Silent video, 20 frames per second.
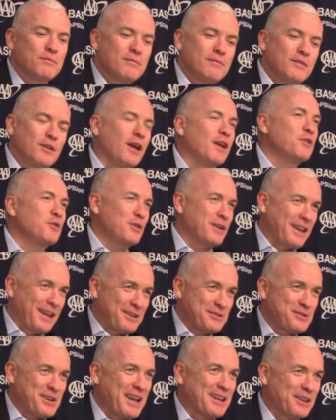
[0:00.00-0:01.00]
You can
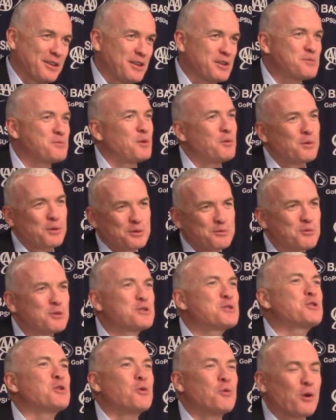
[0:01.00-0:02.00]
ask Sandy this, but we're
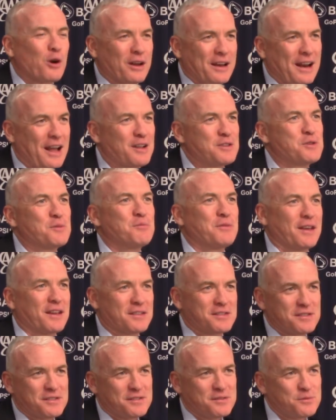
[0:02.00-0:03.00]
still working out some
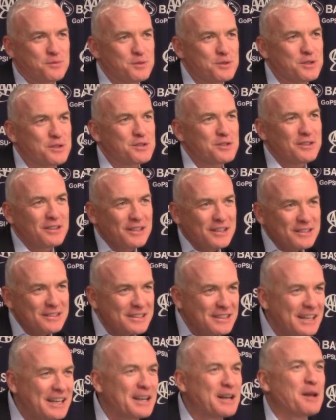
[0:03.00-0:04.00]
things. We're just
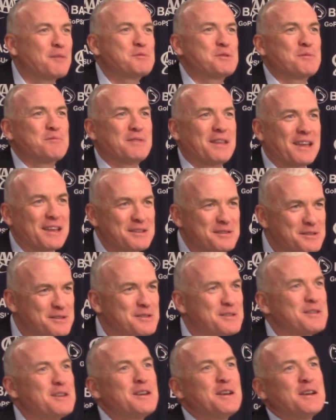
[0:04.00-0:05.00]
cleaning up some
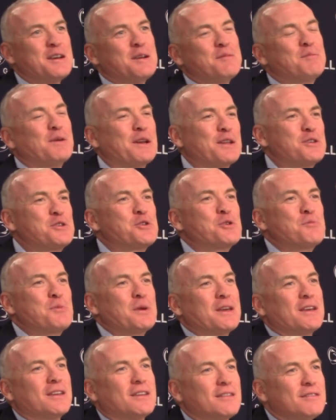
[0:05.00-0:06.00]
things, but it should
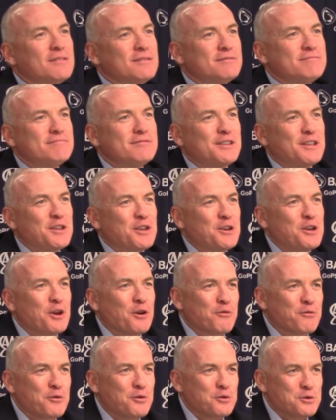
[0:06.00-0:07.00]
be in the
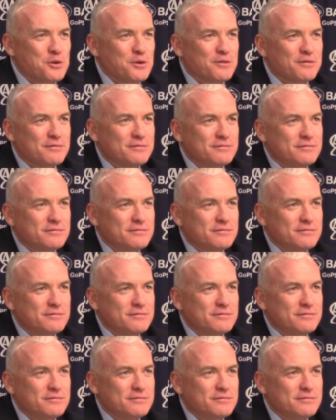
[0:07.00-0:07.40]
near future.